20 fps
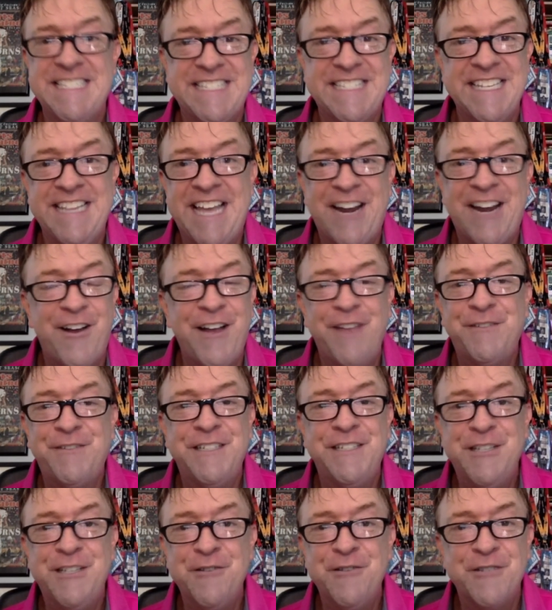in that. All you have
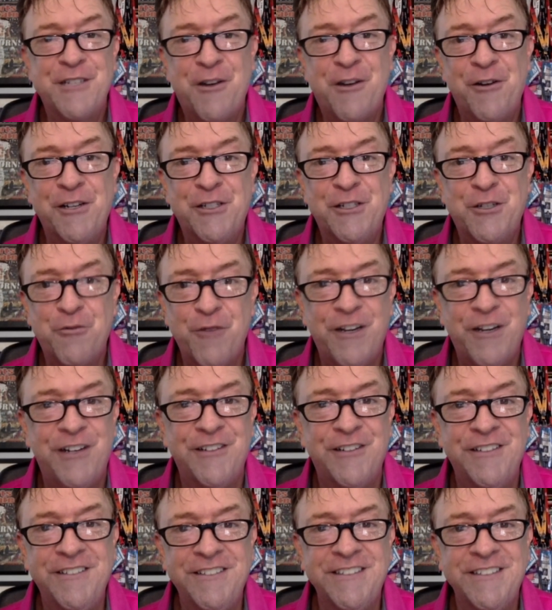to do is go to
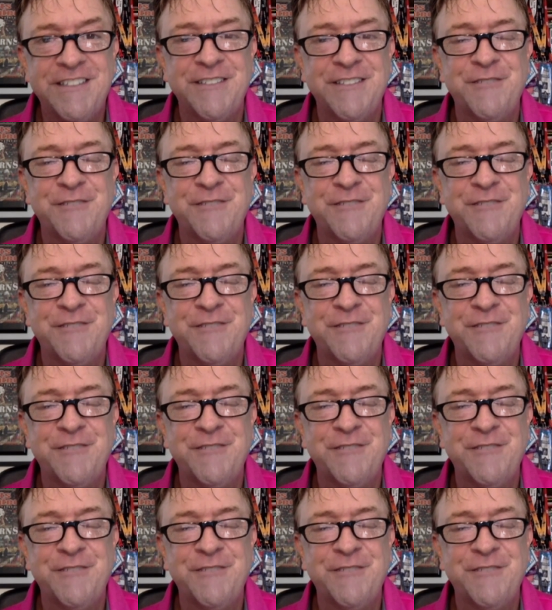Twitter to